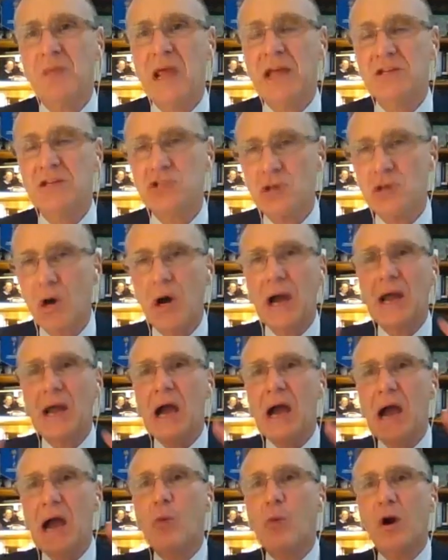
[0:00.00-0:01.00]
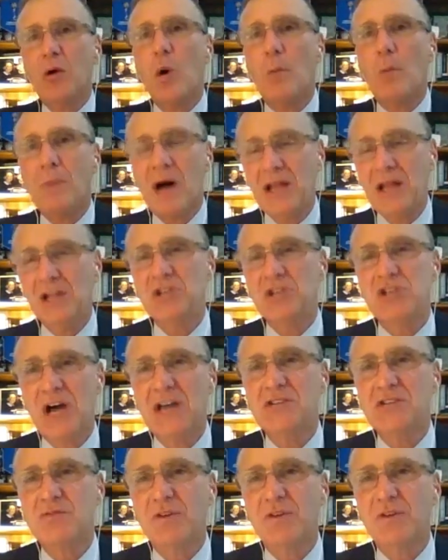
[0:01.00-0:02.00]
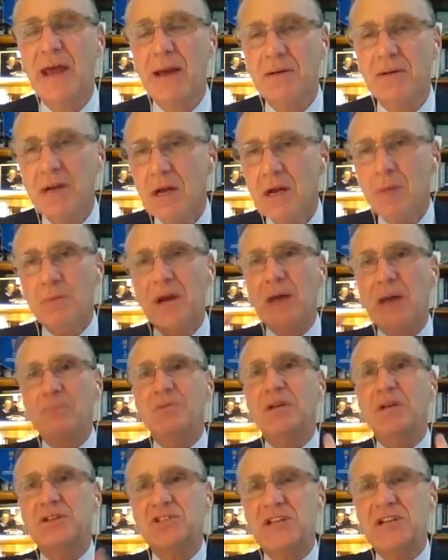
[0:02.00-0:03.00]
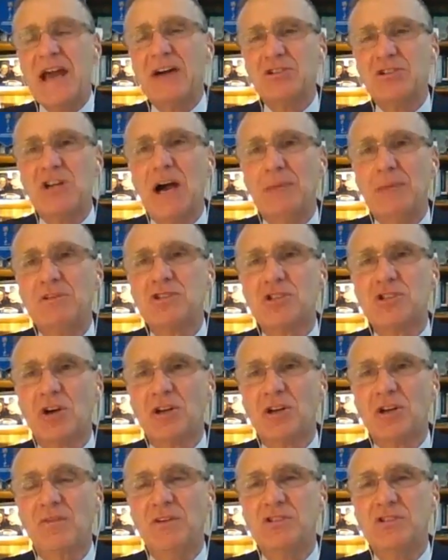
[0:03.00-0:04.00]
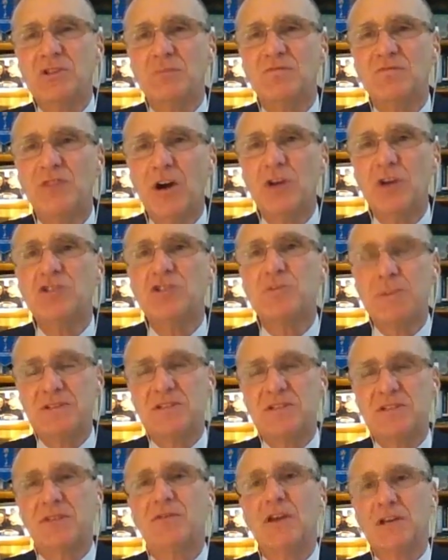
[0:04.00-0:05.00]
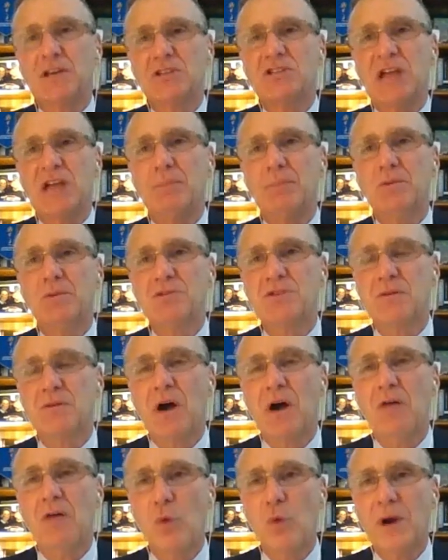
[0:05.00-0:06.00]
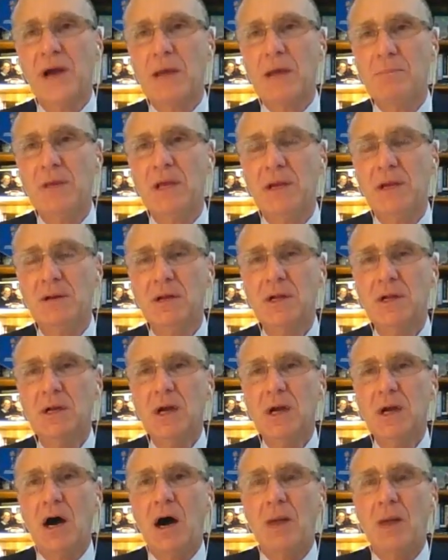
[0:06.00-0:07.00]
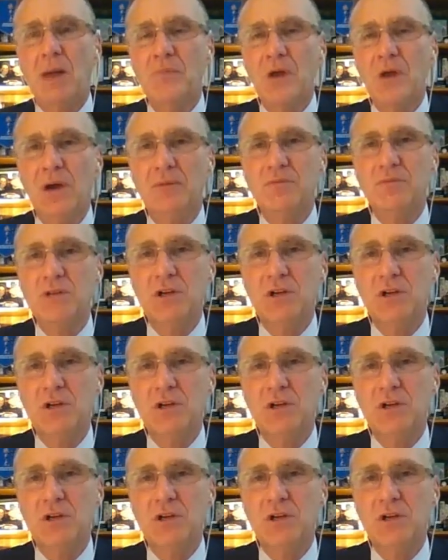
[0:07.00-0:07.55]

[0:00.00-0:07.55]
And so I want to apologize for that, but it's now time to start giving some very specific examples of what I mean, and